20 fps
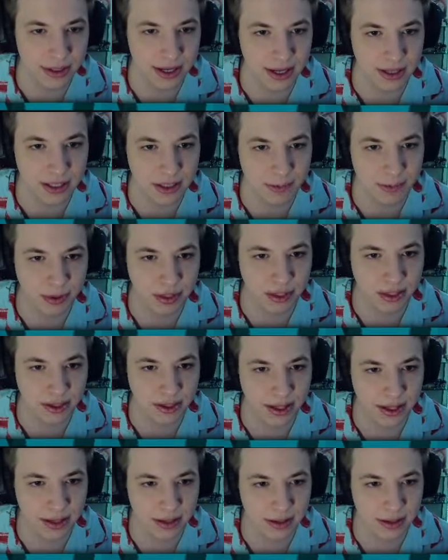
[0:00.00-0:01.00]
Yeah, let's put it,
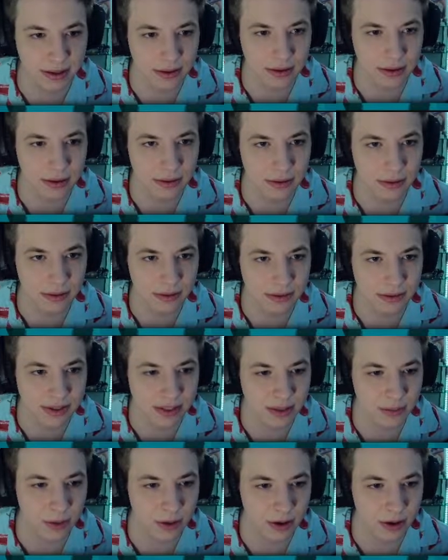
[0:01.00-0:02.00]
like,
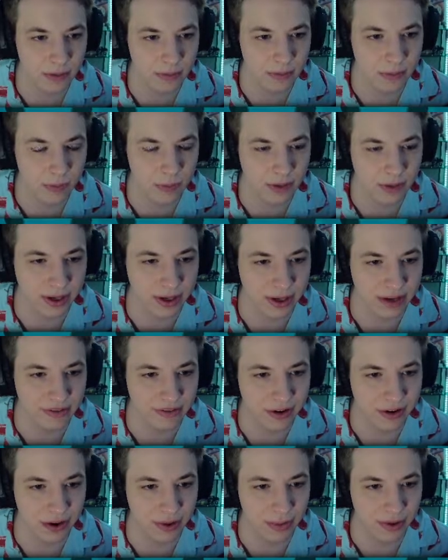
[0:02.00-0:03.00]
somewhere really
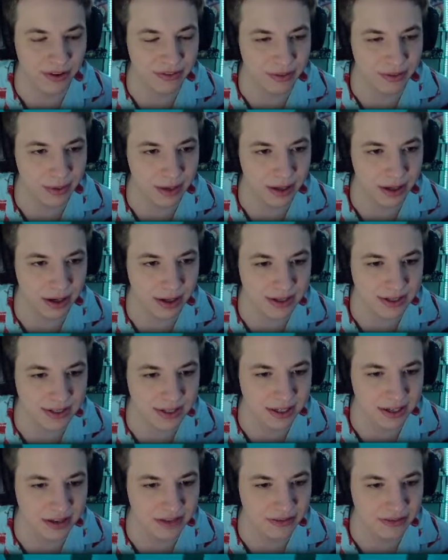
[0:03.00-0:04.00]
far away from a lot of
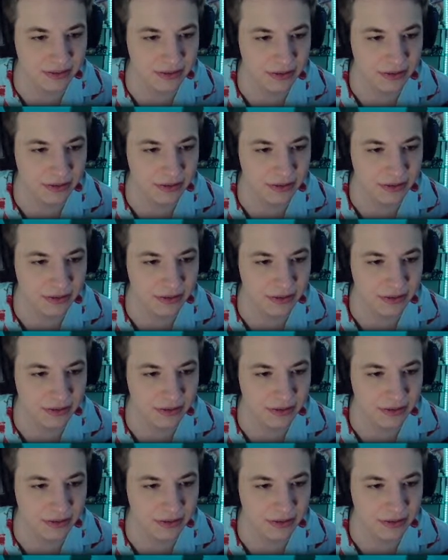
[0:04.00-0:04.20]
stuff.